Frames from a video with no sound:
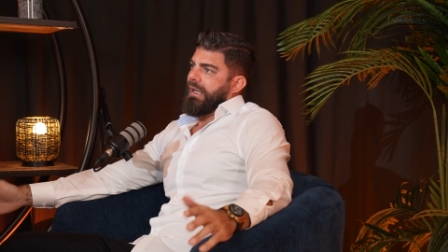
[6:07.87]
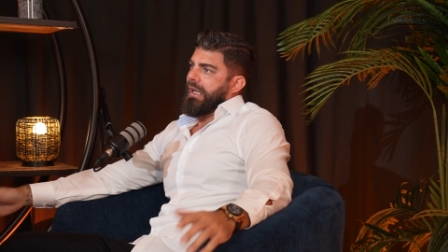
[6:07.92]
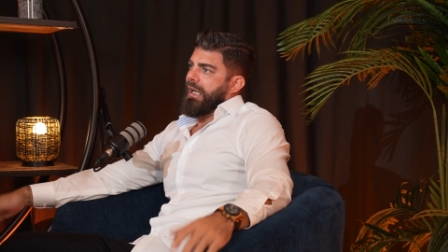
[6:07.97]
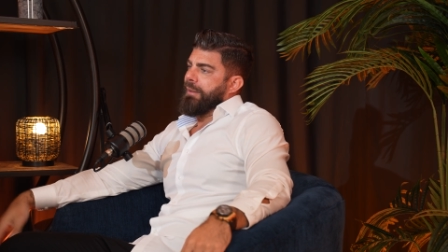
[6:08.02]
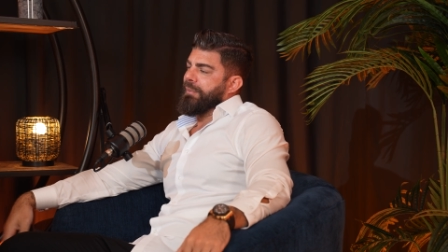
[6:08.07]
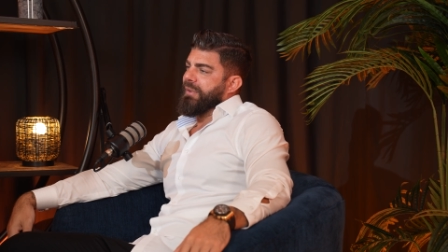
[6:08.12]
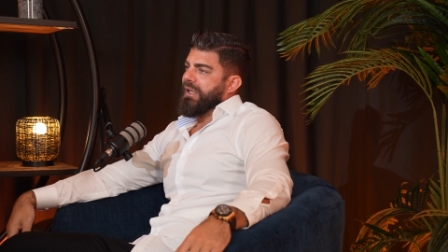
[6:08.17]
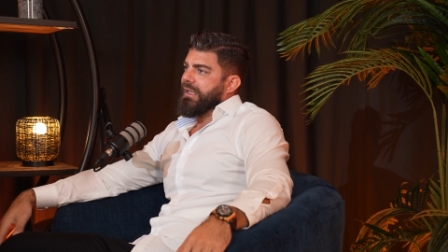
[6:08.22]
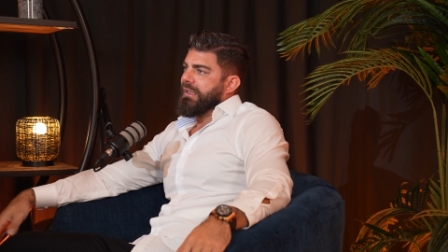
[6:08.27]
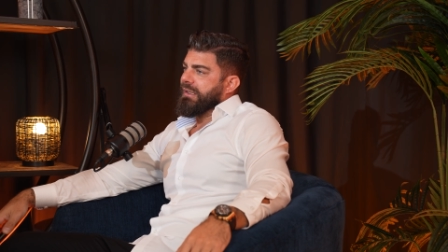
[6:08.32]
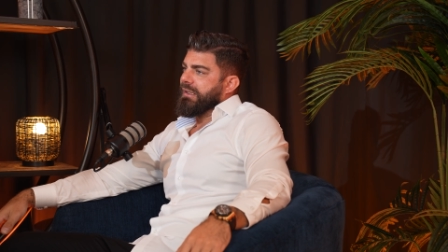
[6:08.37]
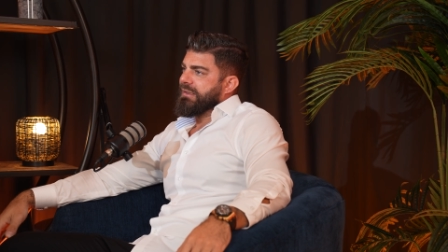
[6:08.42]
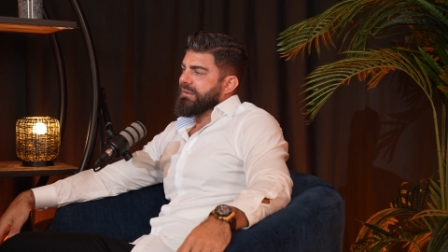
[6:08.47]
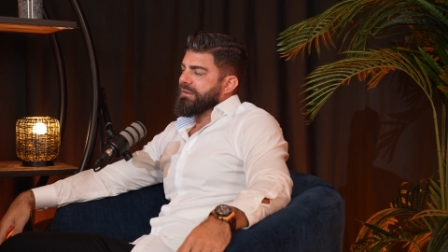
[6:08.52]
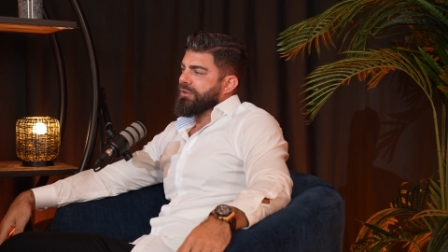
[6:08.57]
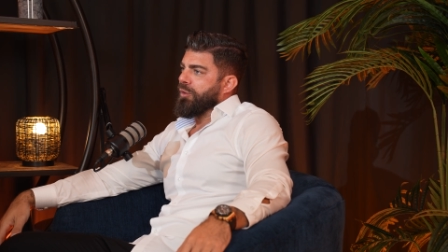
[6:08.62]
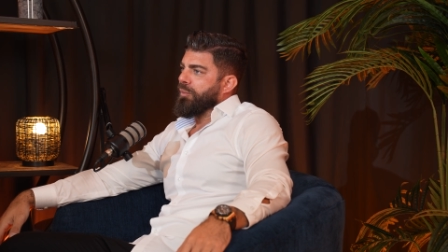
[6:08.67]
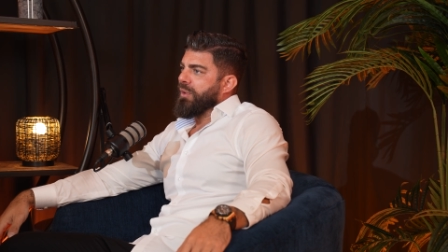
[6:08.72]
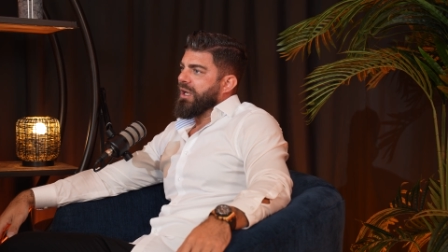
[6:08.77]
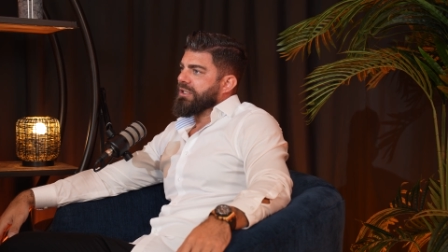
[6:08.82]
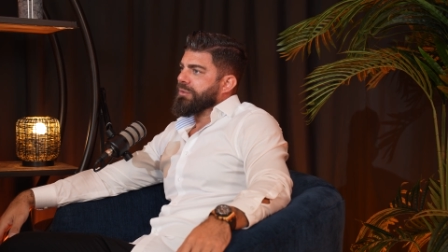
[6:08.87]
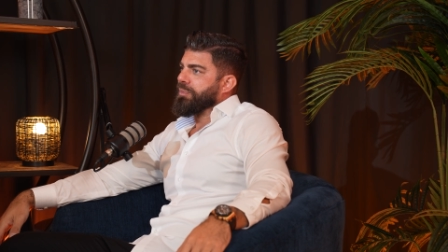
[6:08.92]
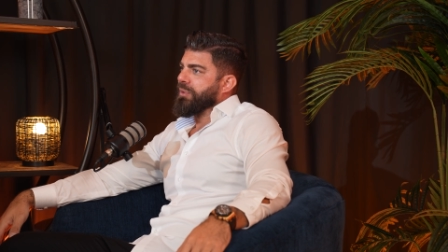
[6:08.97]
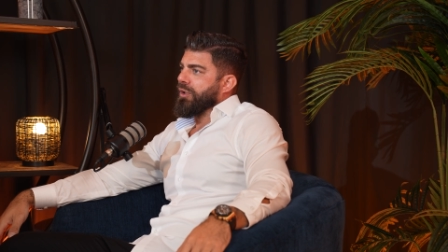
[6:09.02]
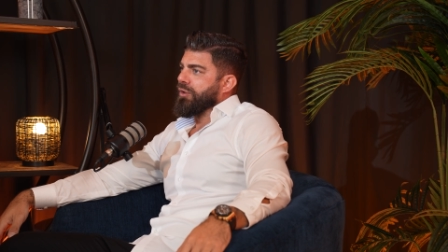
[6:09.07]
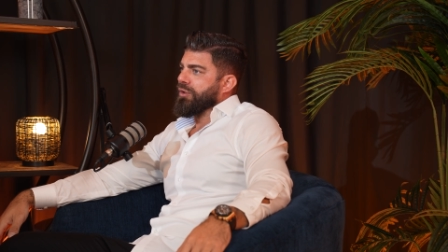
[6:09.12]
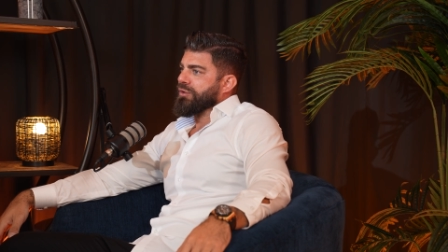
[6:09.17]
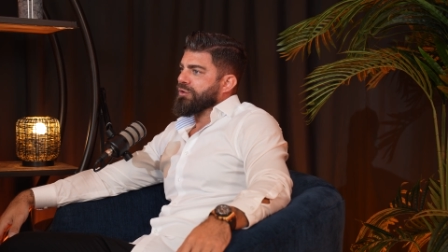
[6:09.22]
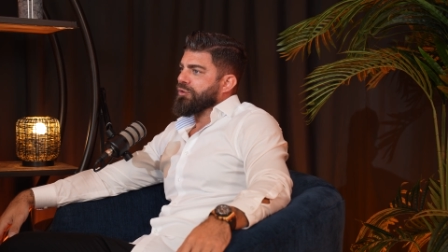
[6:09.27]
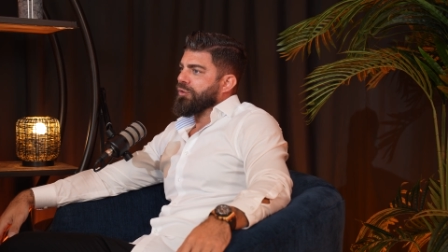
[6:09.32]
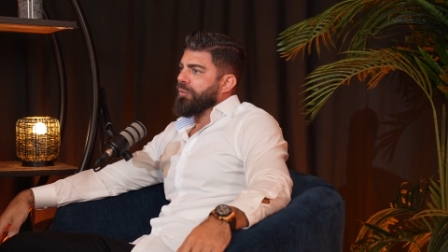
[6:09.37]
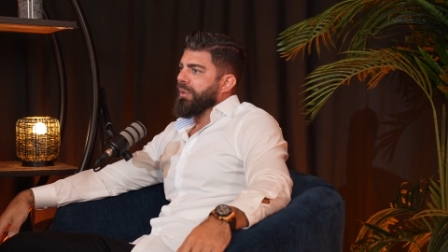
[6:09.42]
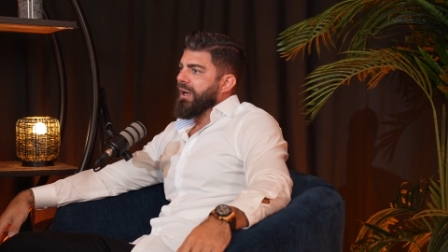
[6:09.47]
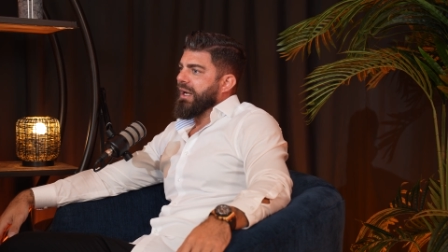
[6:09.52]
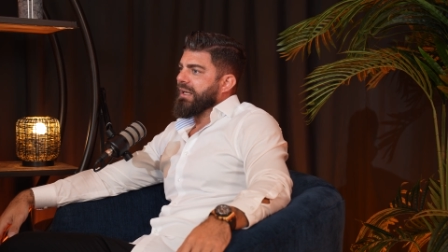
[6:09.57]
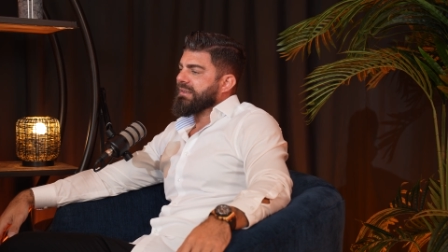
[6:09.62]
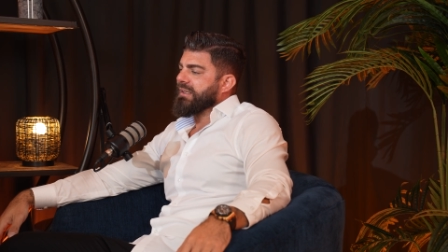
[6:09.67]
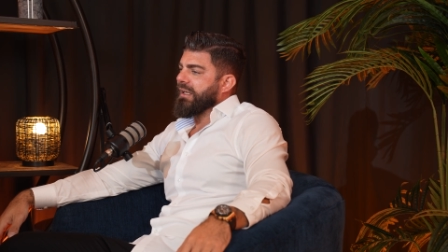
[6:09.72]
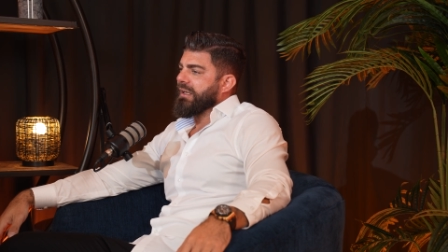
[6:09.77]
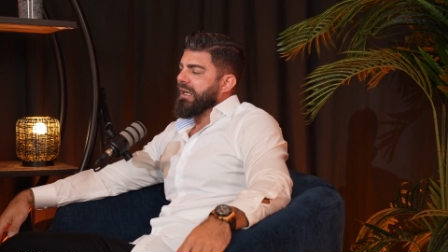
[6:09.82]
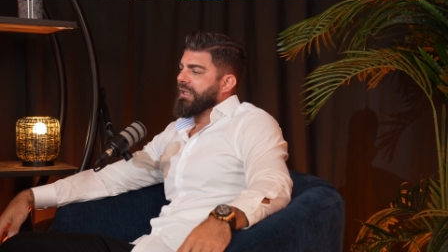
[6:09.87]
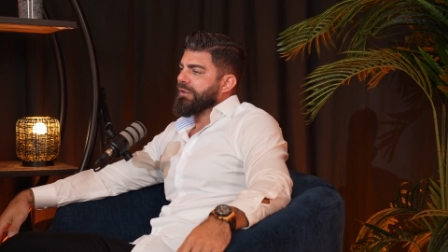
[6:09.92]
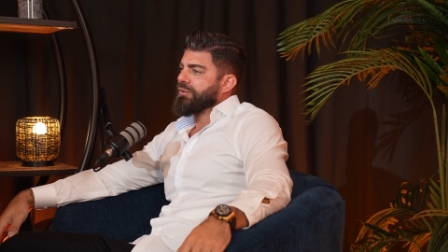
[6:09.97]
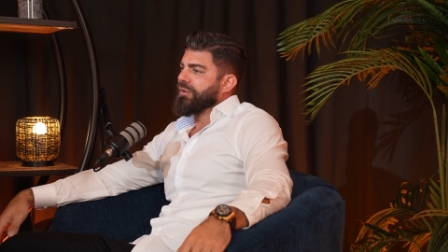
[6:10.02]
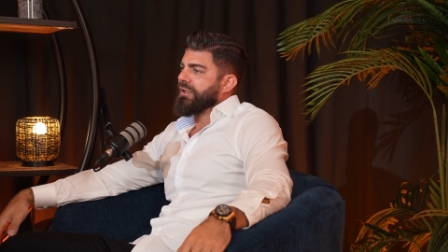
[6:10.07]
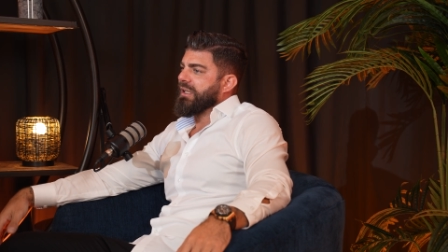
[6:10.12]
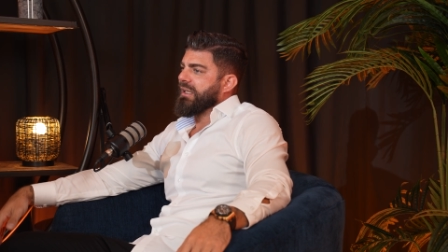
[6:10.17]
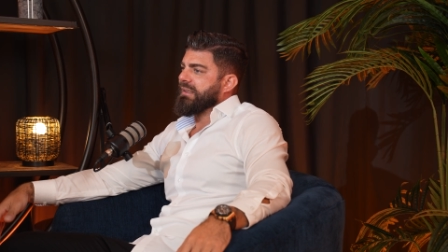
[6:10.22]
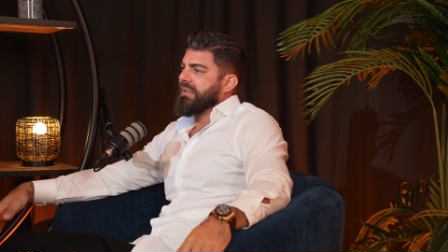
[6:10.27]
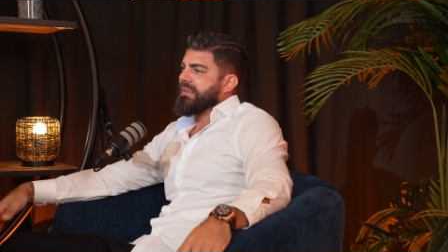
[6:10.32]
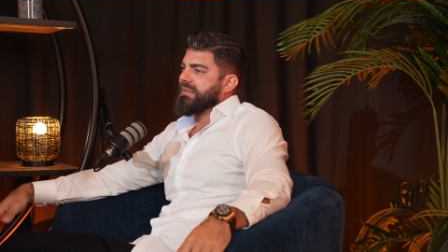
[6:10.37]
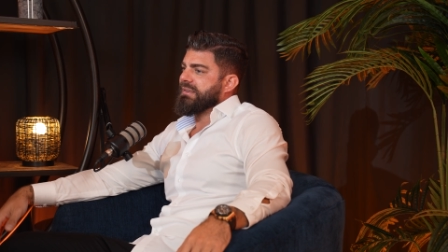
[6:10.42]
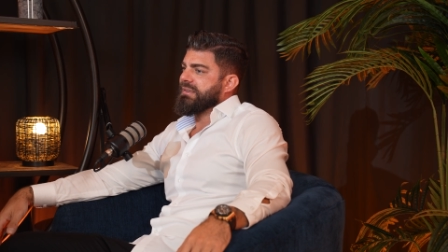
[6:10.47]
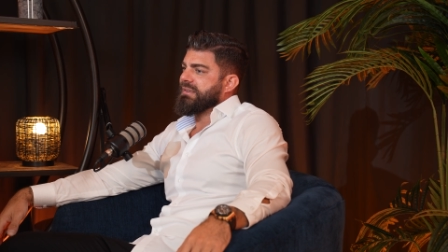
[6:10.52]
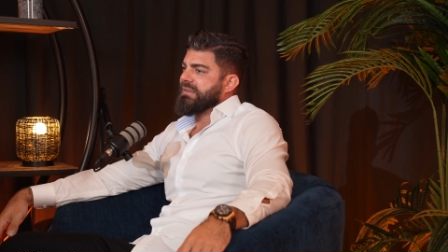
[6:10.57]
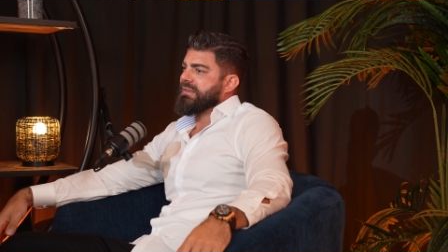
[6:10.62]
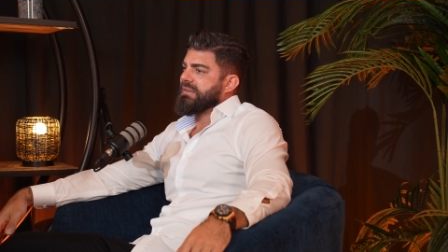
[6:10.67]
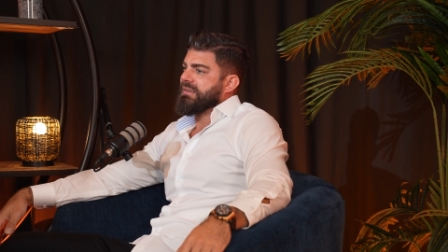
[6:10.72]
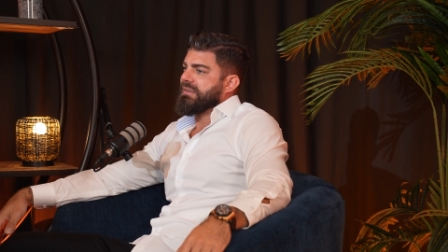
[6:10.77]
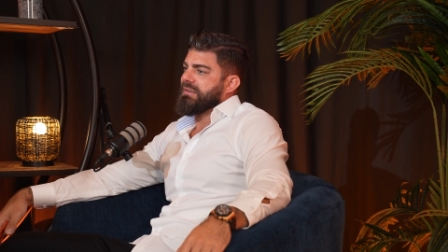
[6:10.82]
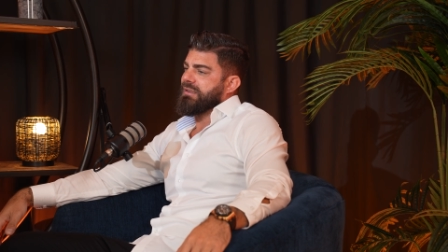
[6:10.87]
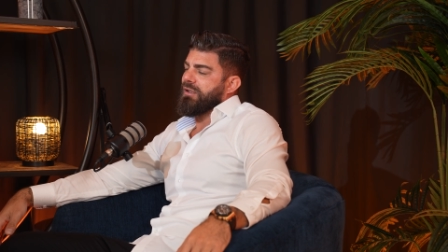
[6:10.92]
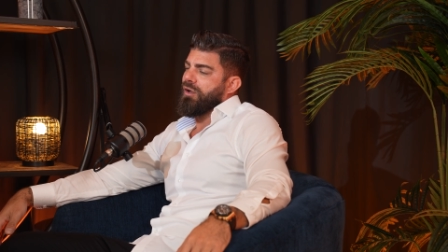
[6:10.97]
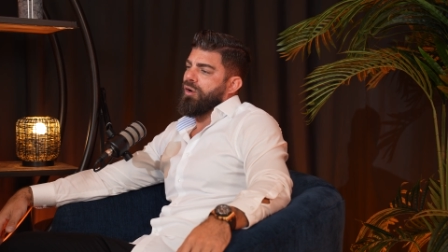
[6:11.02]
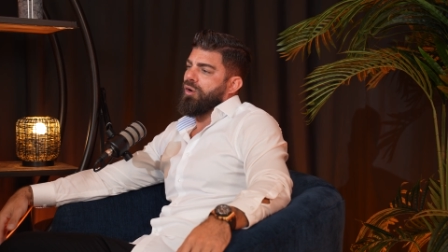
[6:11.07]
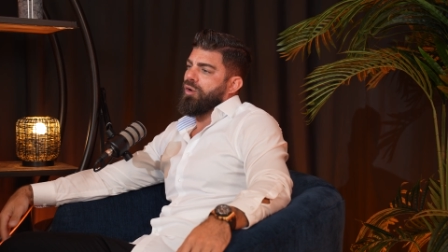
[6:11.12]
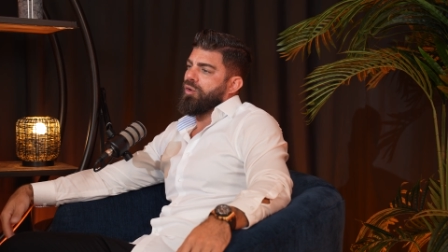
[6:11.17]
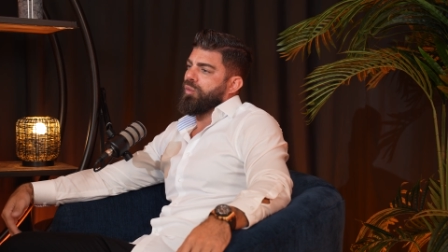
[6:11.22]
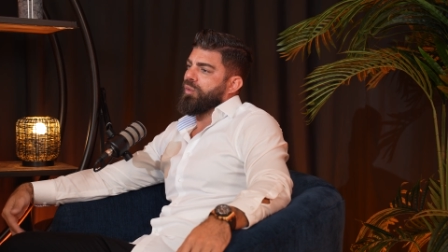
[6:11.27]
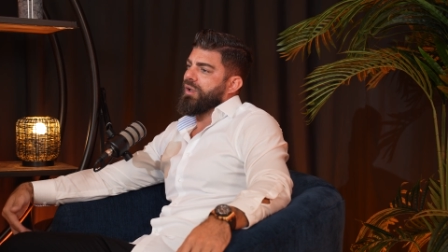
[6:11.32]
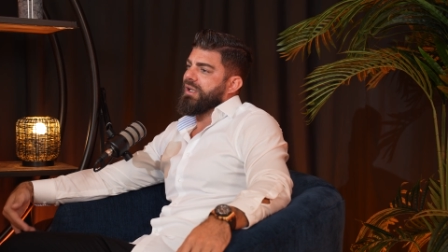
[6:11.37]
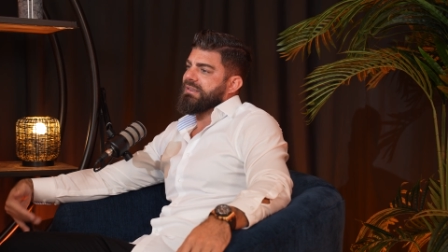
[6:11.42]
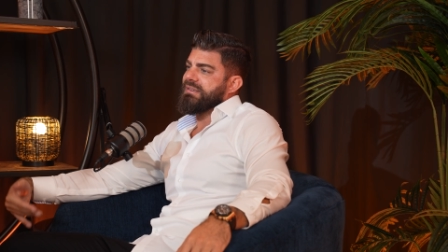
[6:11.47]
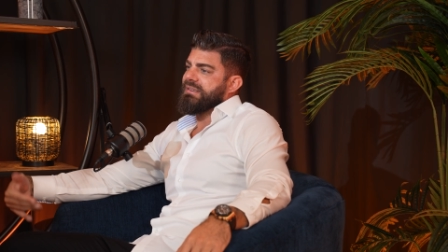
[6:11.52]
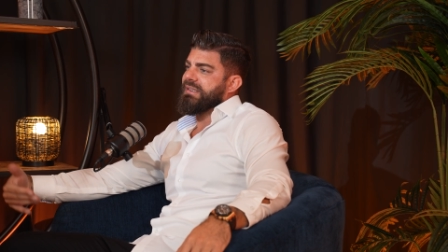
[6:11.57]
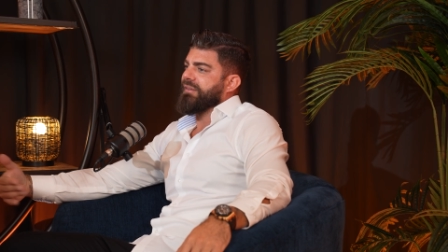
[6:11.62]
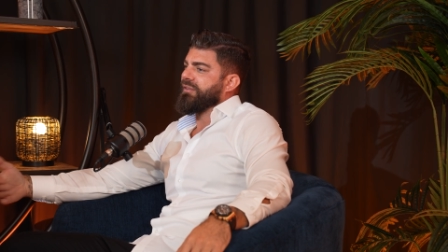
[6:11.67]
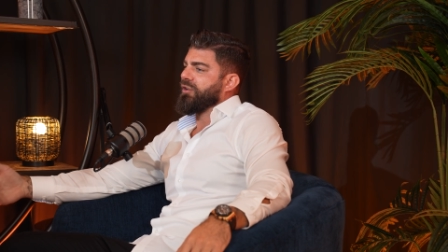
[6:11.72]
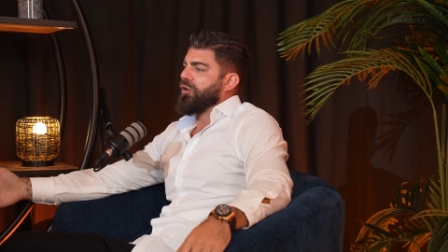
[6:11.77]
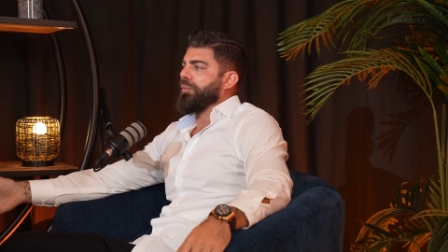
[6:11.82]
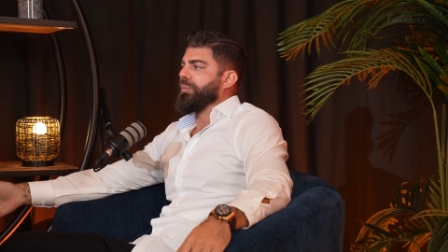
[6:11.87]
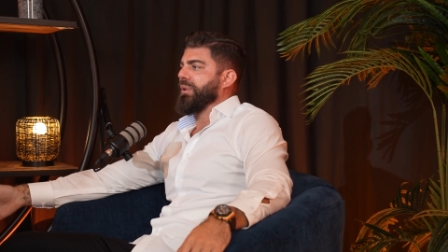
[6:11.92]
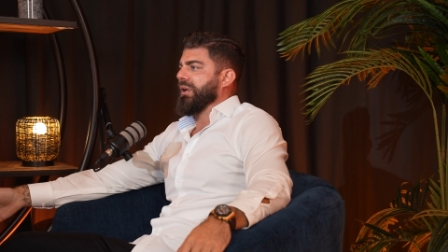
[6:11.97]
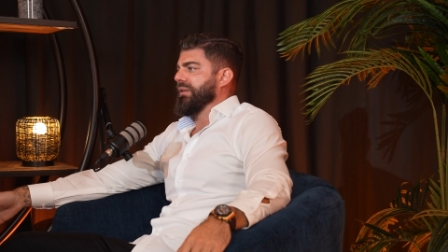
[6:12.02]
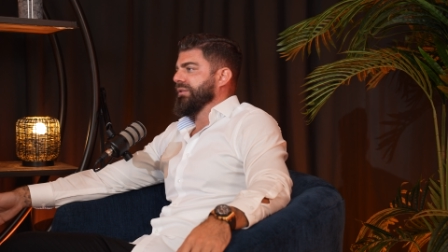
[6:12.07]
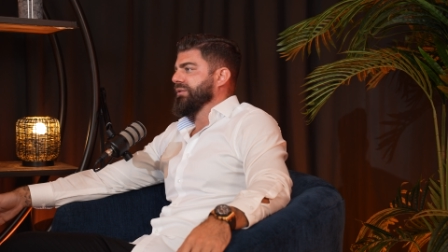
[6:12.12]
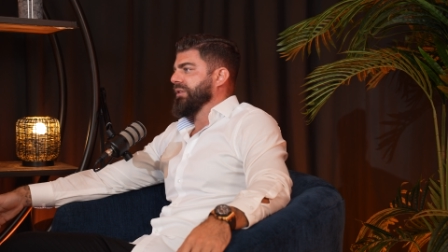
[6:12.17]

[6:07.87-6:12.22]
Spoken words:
I mean, so much, because Dubai is a country that is always developing.